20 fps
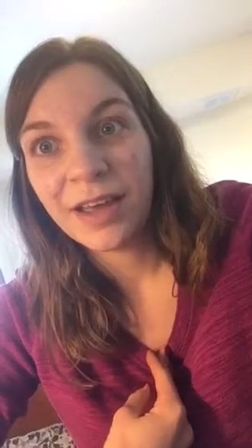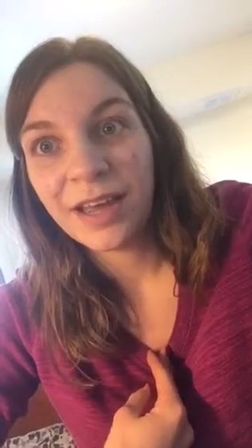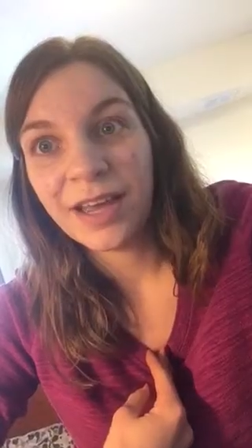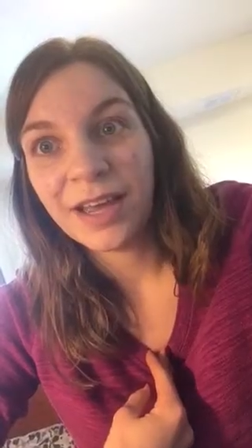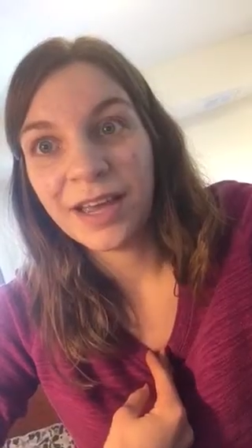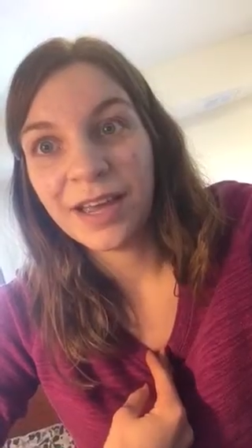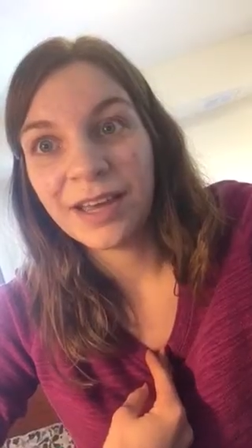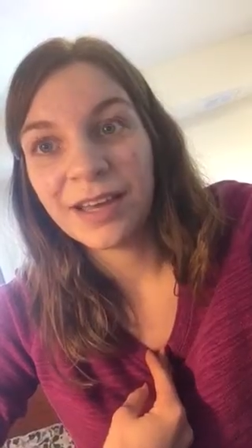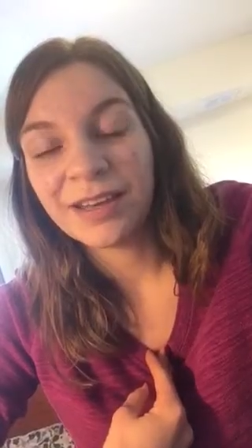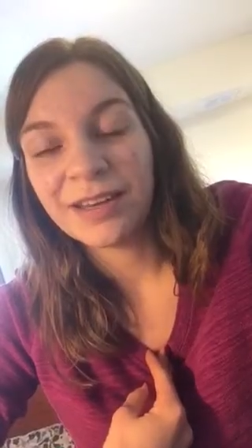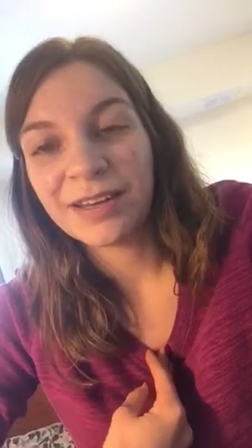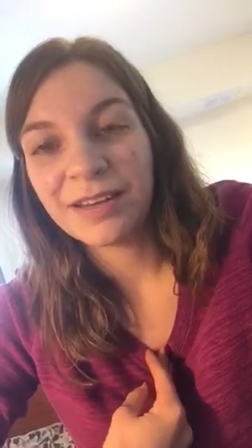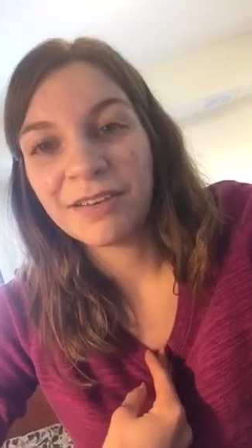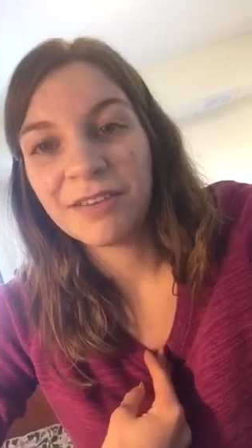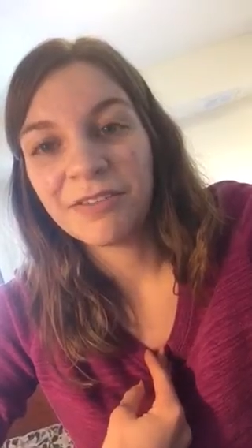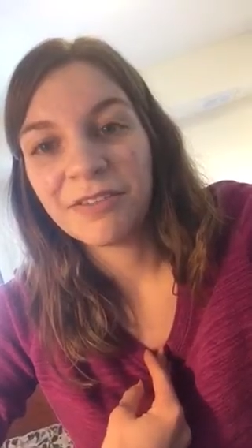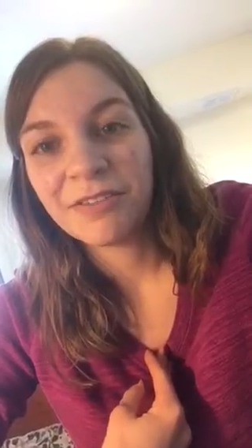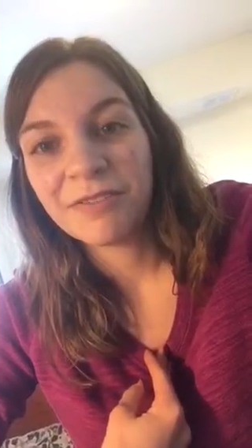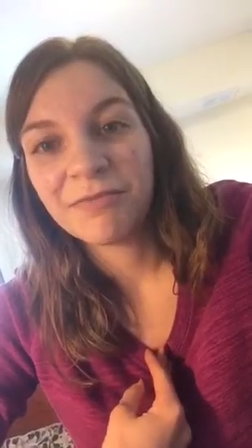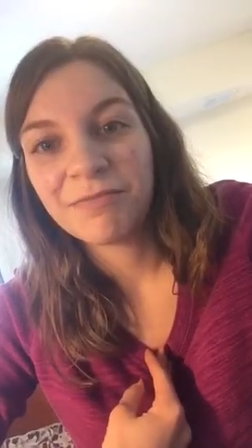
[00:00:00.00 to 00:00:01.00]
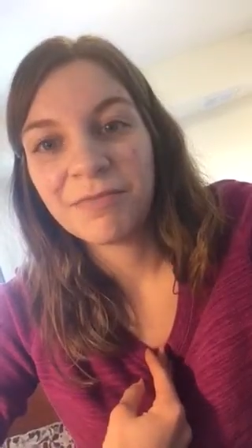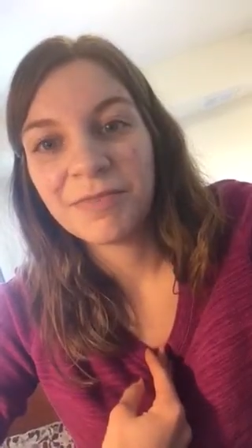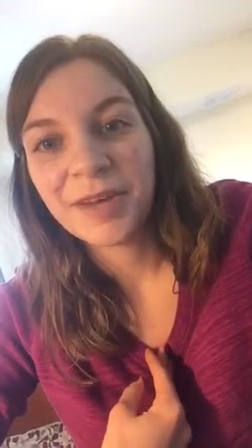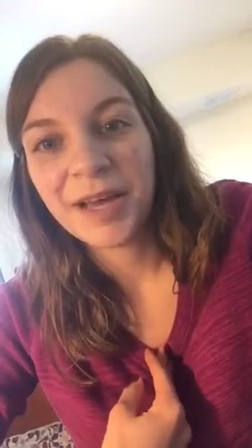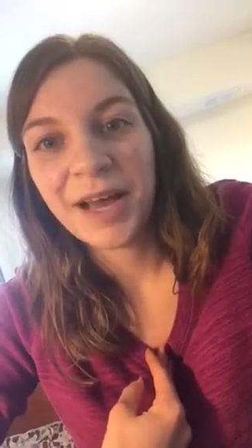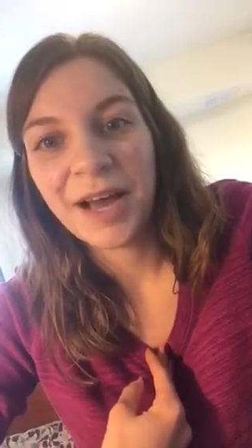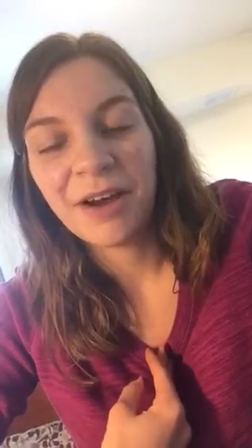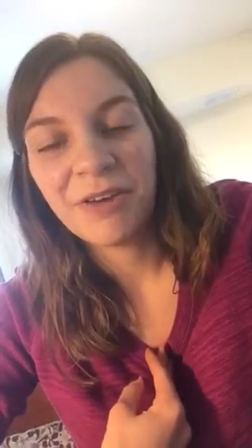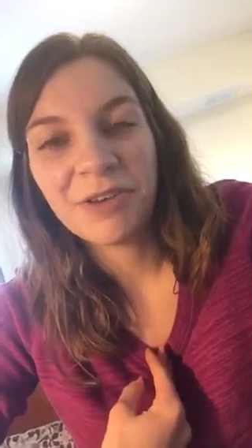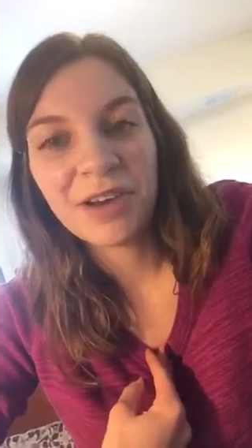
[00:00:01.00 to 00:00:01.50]
and
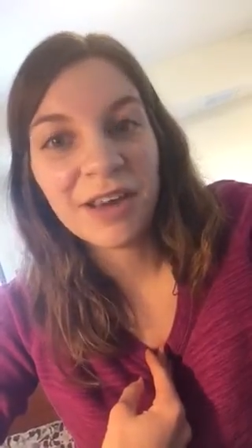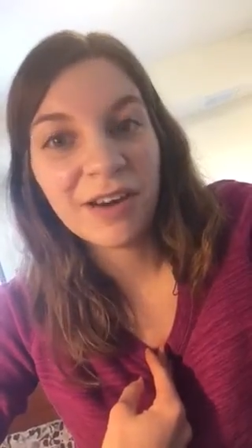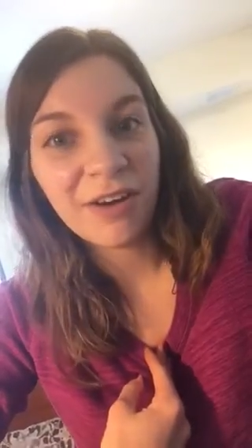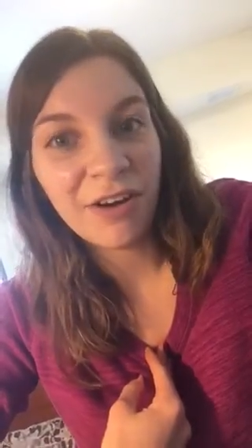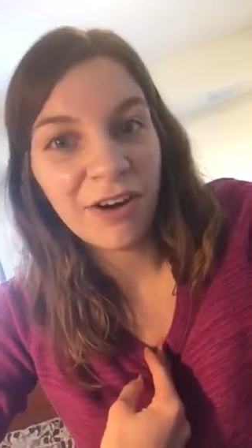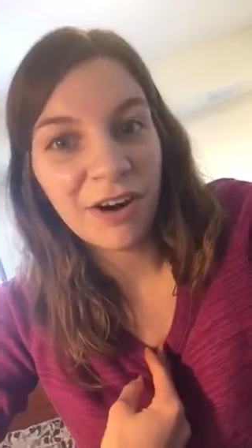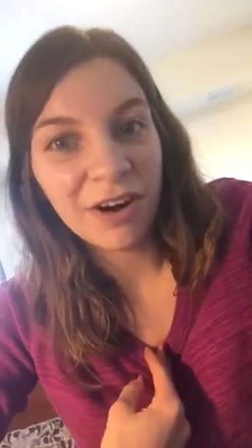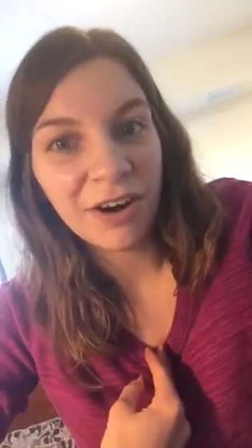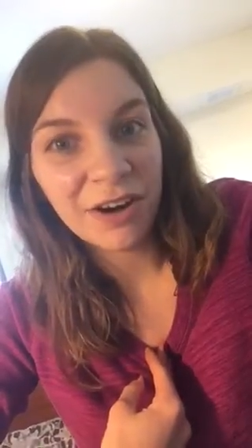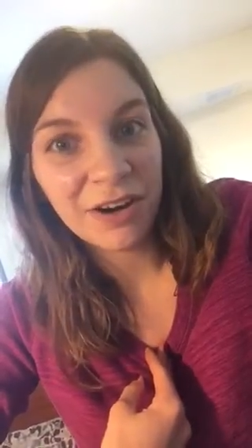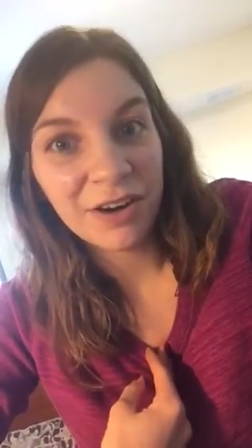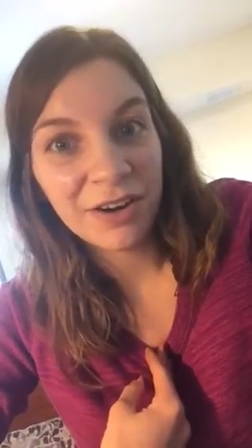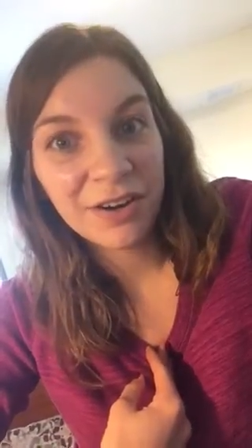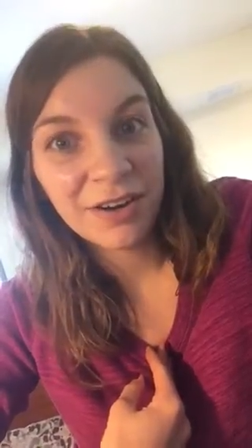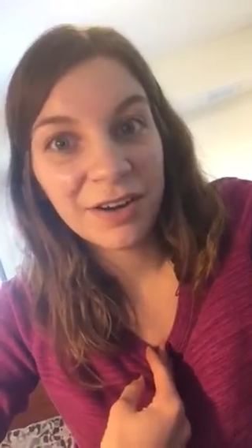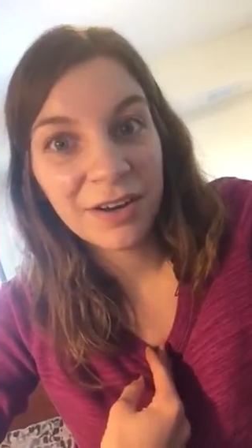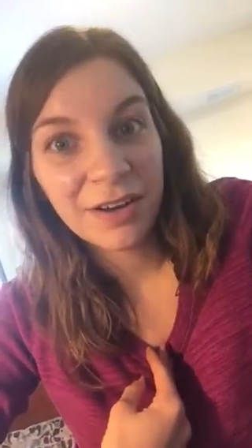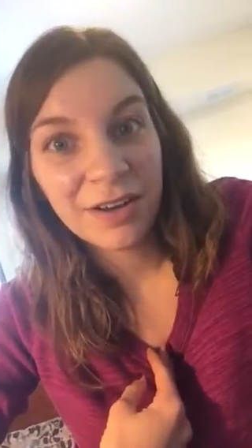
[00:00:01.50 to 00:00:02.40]
how can our